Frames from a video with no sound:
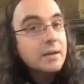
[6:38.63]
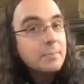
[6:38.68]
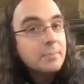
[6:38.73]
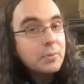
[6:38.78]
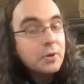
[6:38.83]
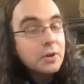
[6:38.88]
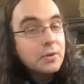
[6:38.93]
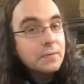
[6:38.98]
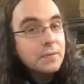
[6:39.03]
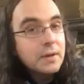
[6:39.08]

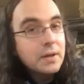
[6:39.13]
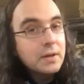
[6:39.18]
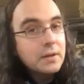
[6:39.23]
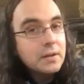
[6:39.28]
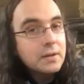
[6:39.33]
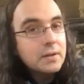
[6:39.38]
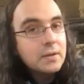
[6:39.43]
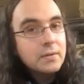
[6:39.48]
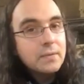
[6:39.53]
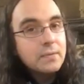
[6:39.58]

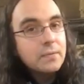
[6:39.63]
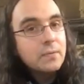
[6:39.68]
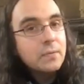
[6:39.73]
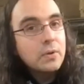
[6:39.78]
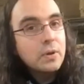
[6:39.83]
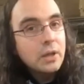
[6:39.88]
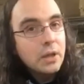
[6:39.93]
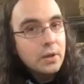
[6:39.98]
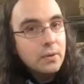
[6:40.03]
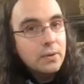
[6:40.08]
Perfect
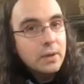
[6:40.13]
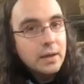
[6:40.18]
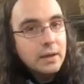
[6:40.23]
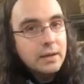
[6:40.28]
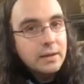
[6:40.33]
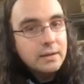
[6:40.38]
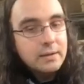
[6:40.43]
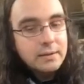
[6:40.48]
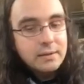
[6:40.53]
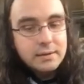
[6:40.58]
for low
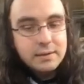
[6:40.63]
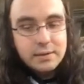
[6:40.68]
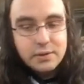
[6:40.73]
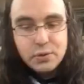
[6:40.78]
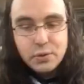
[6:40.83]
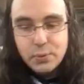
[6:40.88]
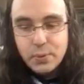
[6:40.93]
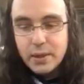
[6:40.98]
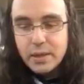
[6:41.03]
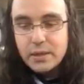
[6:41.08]
light
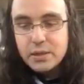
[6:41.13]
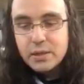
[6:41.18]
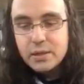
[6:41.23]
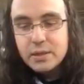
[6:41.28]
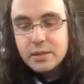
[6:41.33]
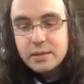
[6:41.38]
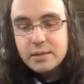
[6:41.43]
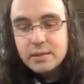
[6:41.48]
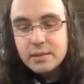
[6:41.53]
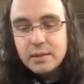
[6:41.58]

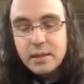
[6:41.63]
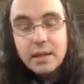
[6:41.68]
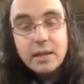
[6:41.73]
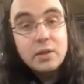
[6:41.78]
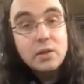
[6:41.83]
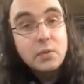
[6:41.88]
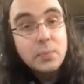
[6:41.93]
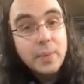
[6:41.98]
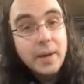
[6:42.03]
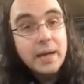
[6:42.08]
situations
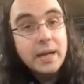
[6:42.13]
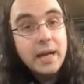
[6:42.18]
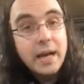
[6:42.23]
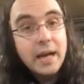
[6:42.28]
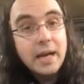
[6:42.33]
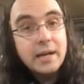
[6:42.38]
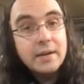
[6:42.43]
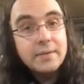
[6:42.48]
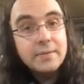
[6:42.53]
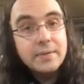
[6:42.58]
like you might
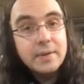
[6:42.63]
have